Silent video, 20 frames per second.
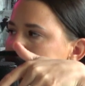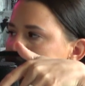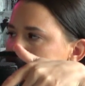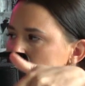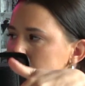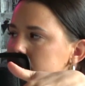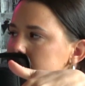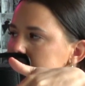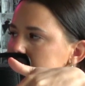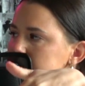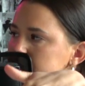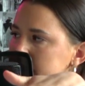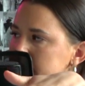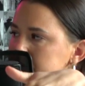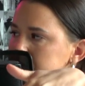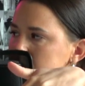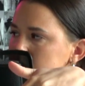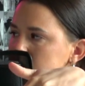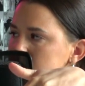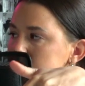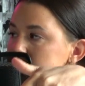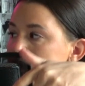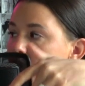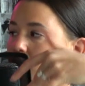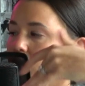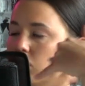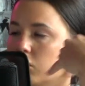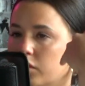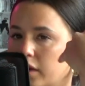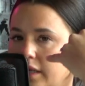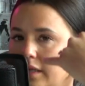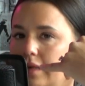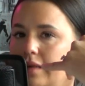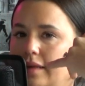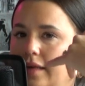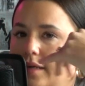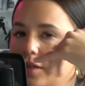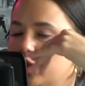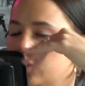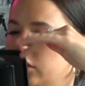so many people to really
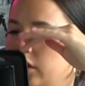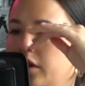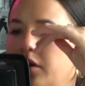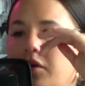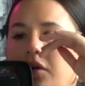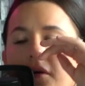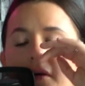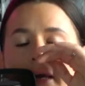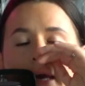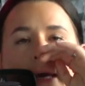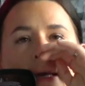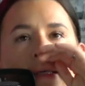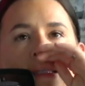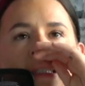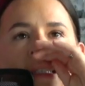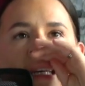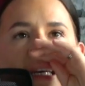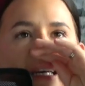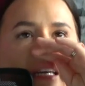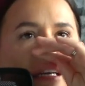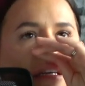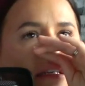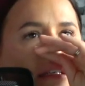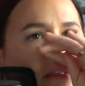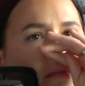like share her case. Like,